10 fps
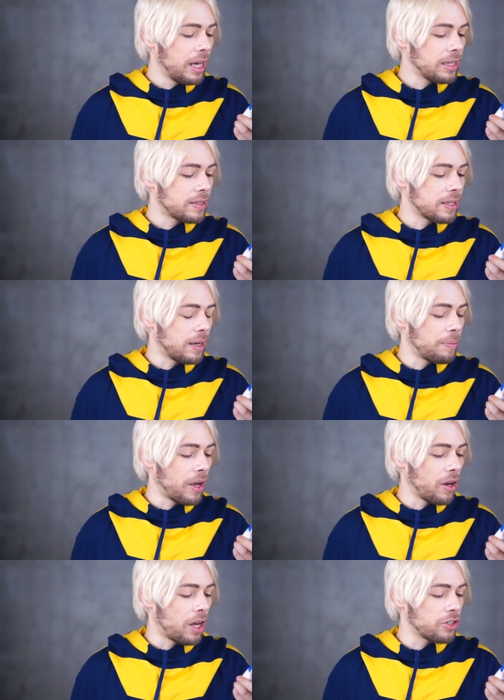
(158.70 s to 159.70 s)
it's uh,
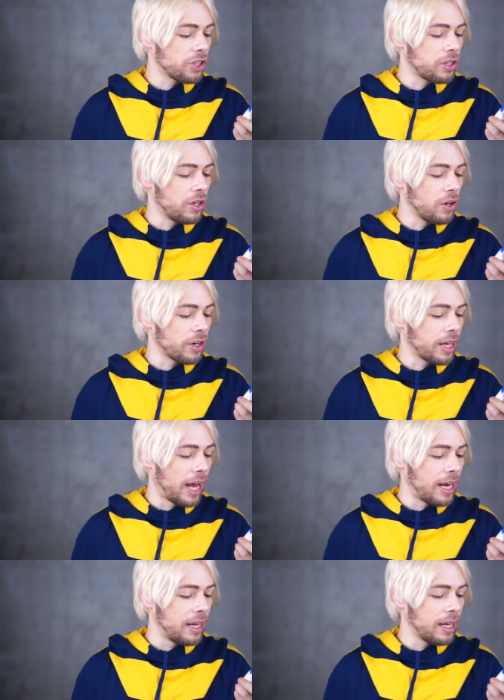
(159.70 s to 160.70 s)
biological,
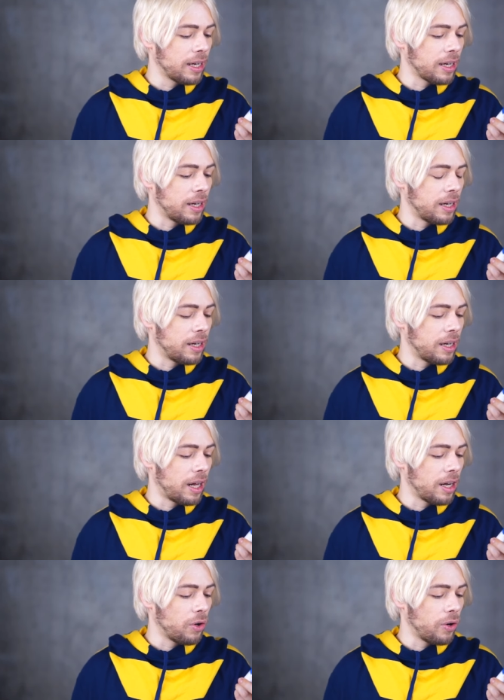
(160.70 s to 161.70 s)
organic,
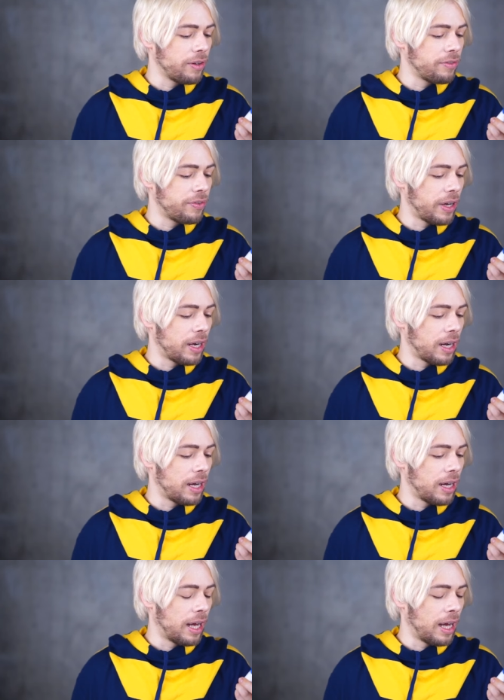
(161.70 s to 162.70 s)
uh, aloe
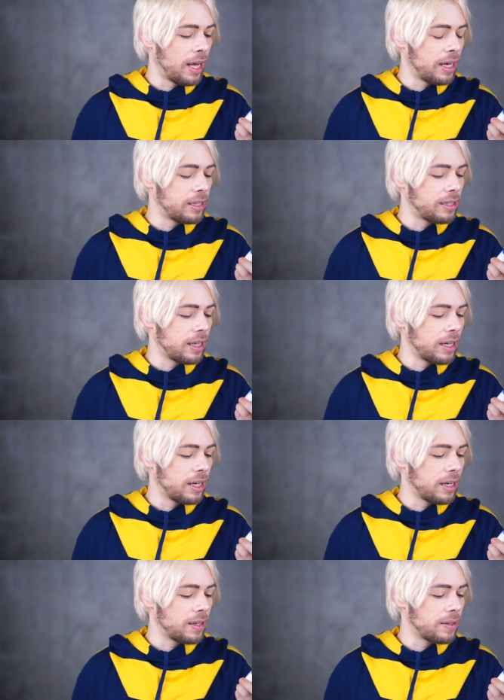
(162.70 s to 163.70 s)
vera and
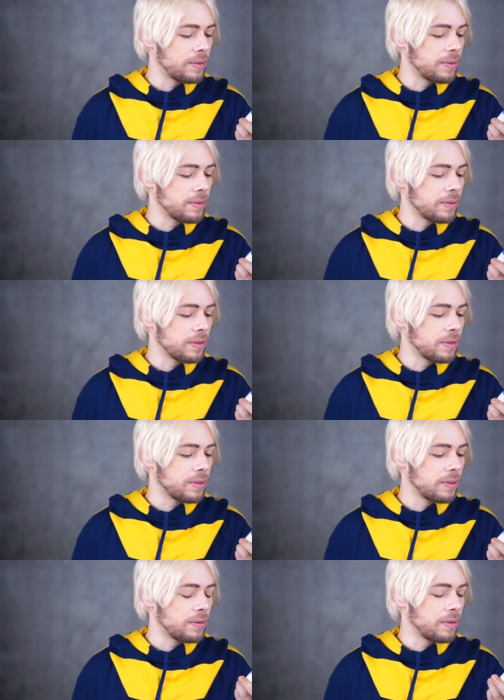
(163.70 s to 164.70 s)
uh,
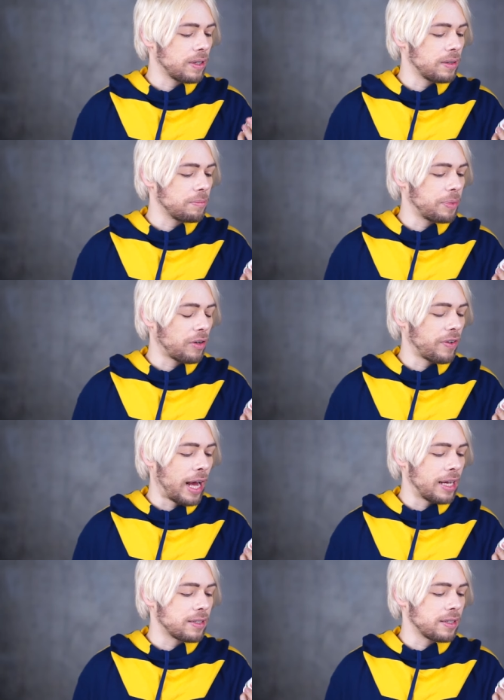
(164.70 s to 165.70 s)
a bit of
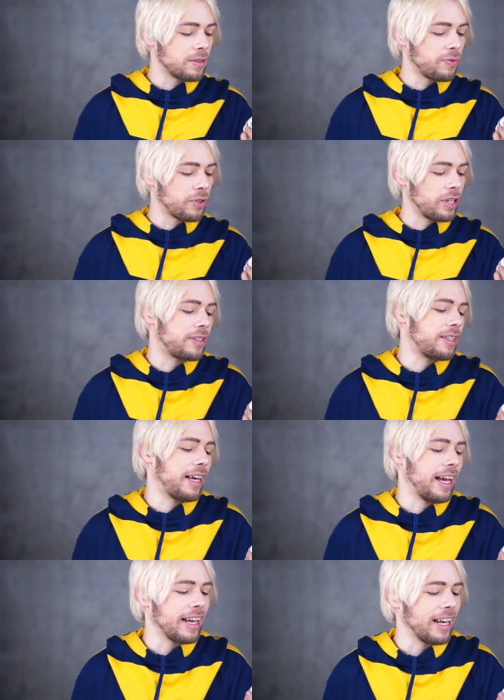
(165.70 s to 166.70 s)
acids for the
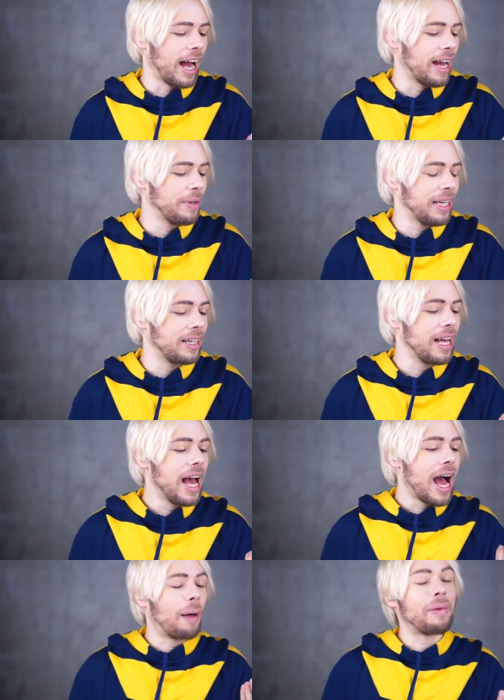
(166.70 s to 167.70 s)
skin. I mean,
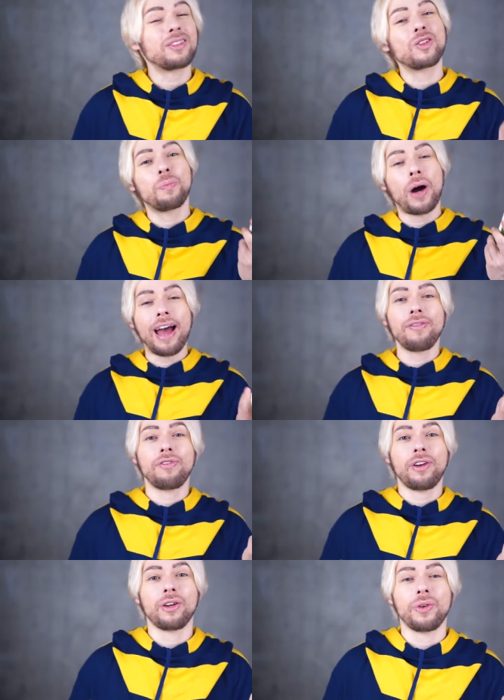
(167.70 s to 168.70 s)
I'm not supposed, I have
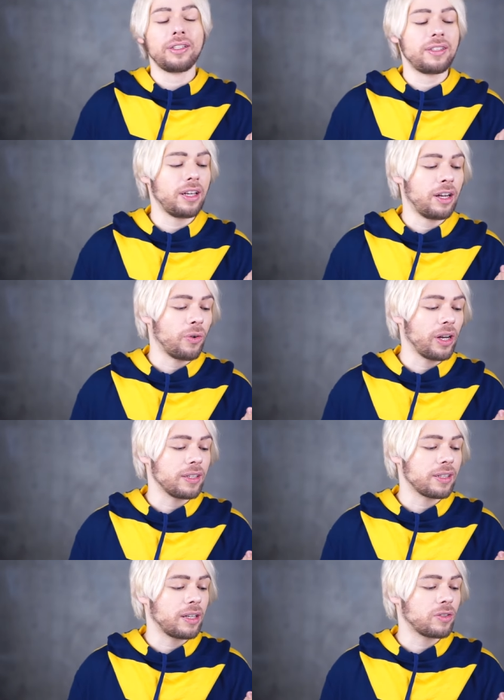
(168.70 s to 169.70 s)
a very greasy and
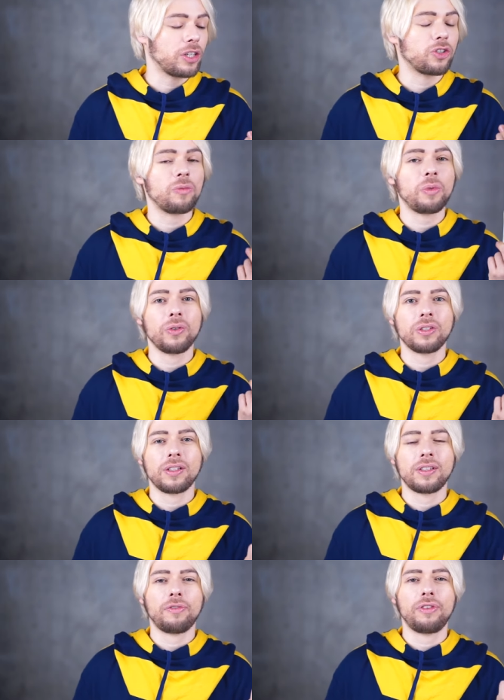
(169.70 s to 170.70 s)
oily skin, so I shouldn't be
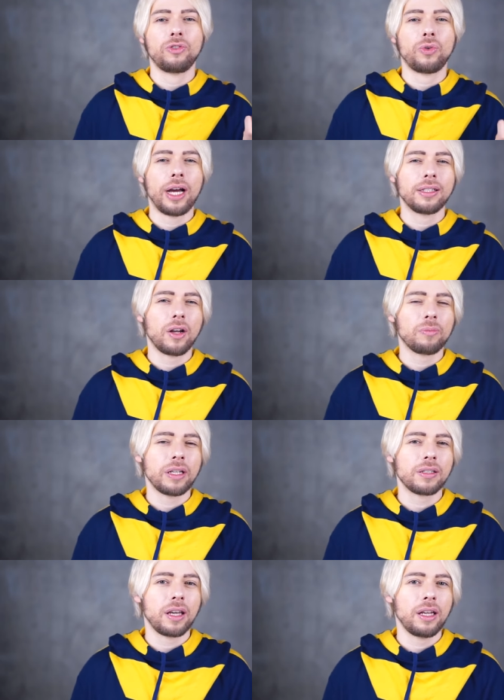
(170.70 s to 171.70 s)
using stuff that dries out
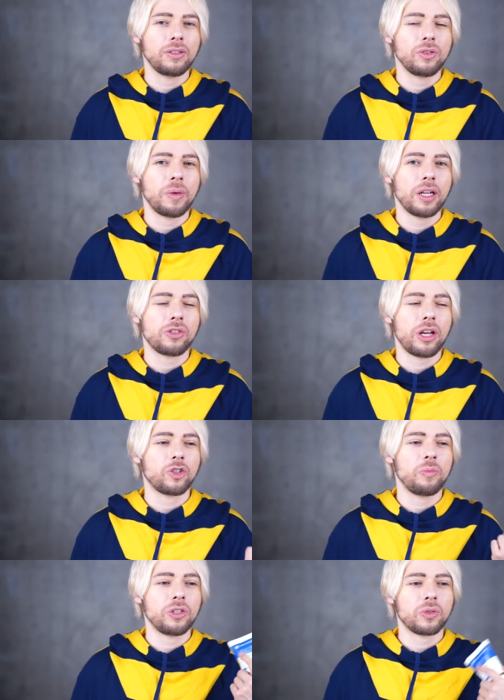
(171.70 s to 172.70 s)
my skin too much. So I
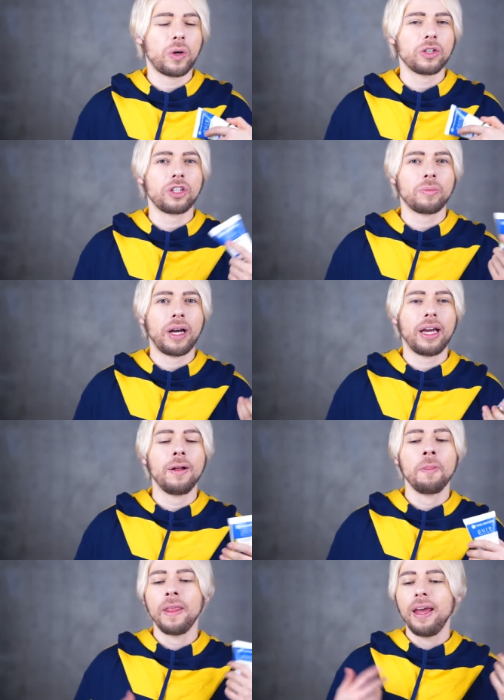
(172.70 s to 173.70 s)
should be just washing my